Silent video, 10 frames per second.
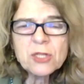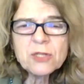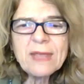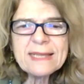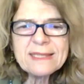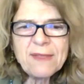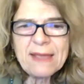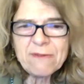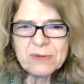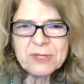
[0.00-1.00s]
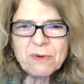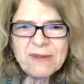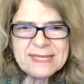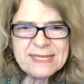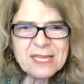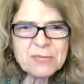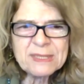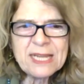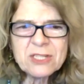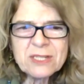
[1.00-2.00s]
So yes, I think everyone is revising
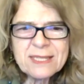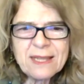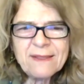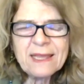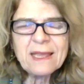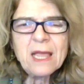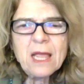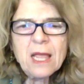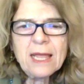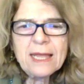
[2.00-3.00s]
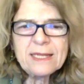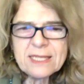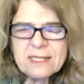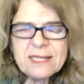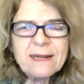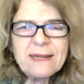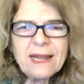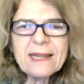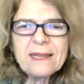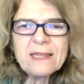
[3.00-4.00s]
expectations. I think it is entirely
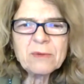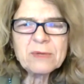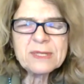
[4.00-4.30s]
likely that we'll